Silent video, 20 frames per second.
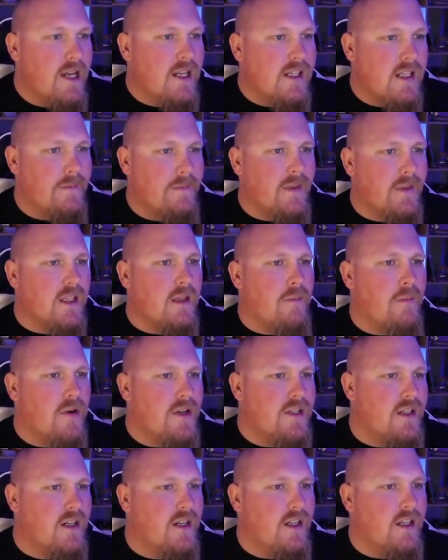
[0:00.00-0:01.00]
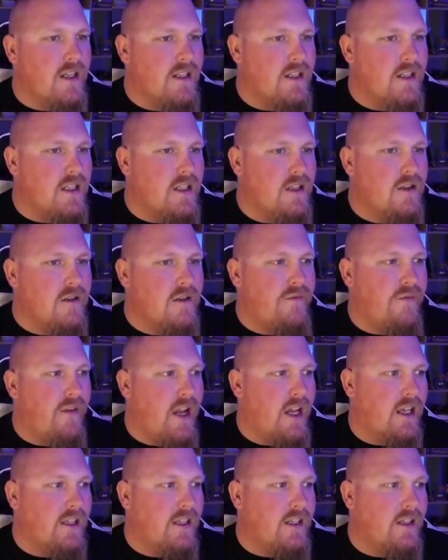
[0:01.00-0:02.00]
something the president continues
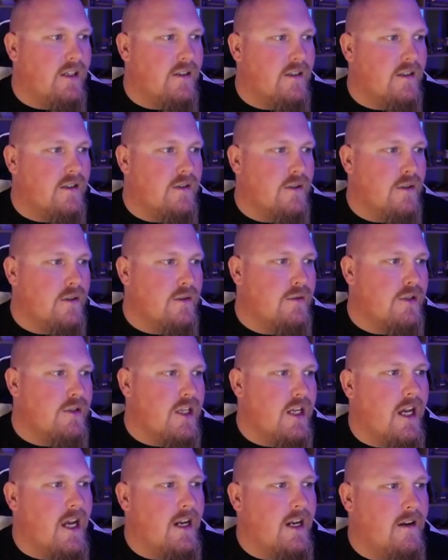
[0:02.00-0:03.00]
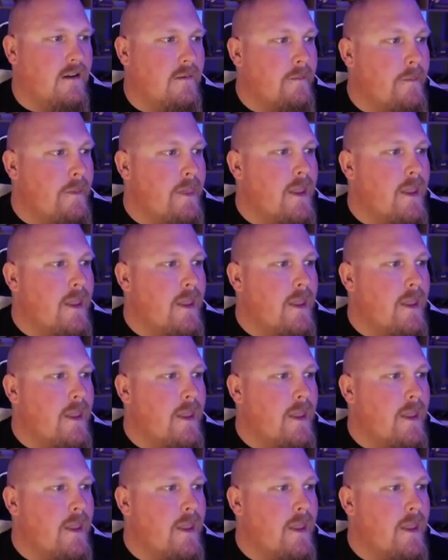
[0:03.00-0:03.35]
failing to do, she added.